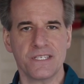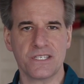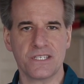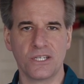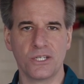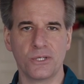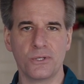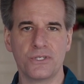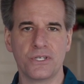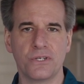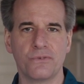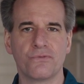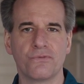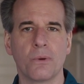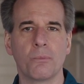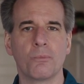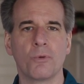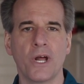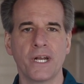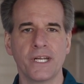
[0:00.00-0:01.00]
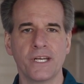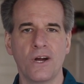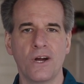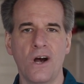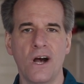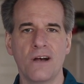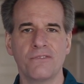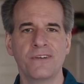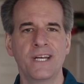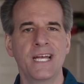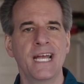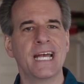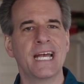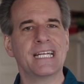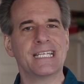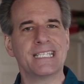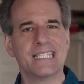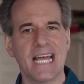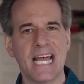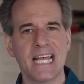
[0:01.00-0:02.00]
the solution from running off
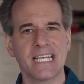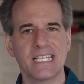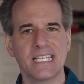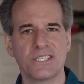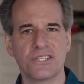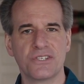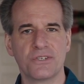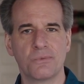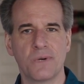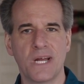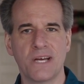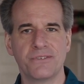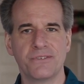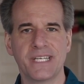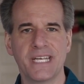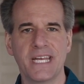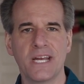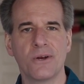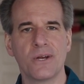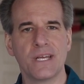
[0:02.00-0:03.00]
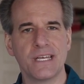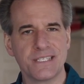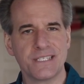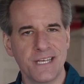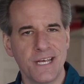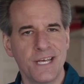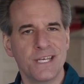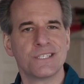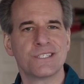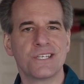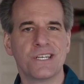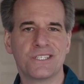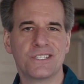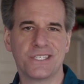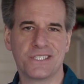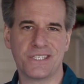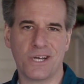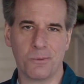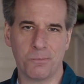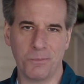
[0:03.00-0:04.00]
and attacking surrounding areas such
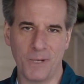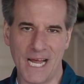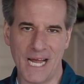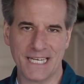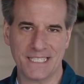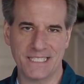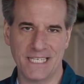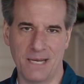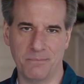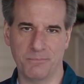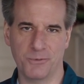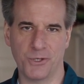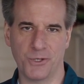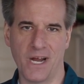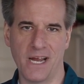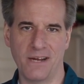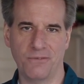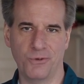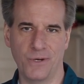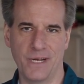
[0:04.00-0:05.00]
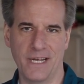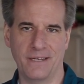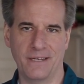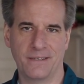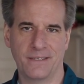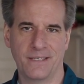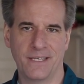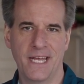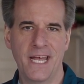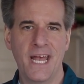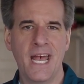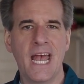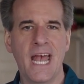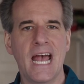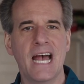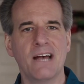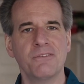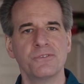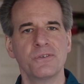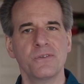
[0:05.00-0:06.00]
as our blacktop driveway.
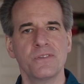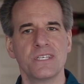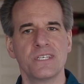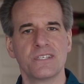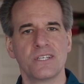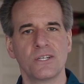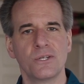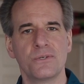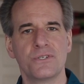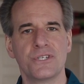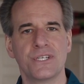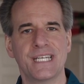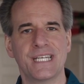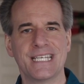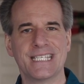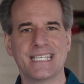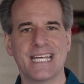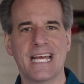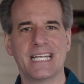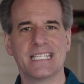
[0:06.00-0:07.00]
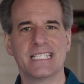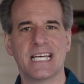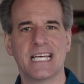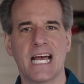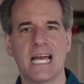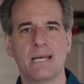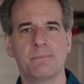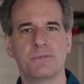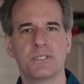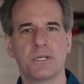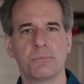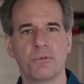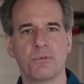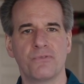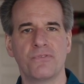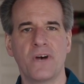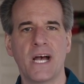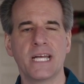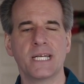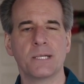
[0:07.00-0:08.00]
After the solution has had time to
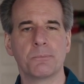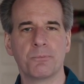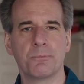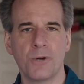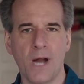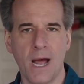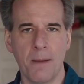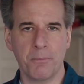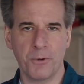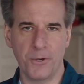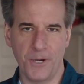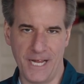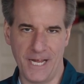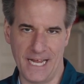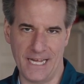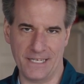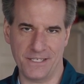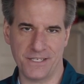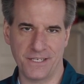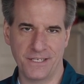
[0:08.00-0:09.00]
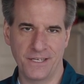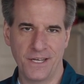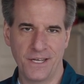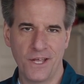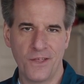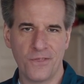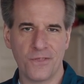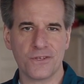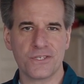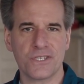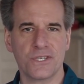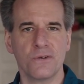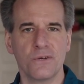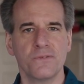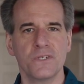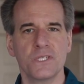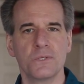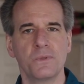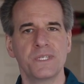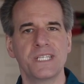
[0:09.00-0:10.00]
provide a proper etch, the
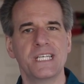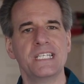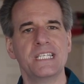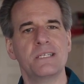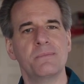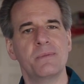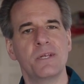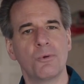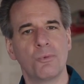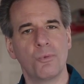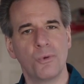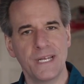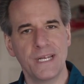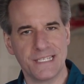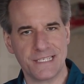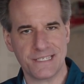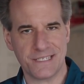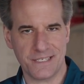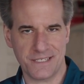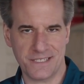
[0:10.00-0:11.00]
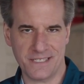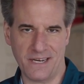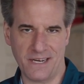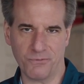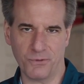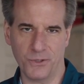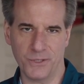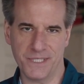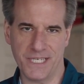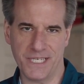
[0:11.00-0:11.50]
surface will need to be rinsed several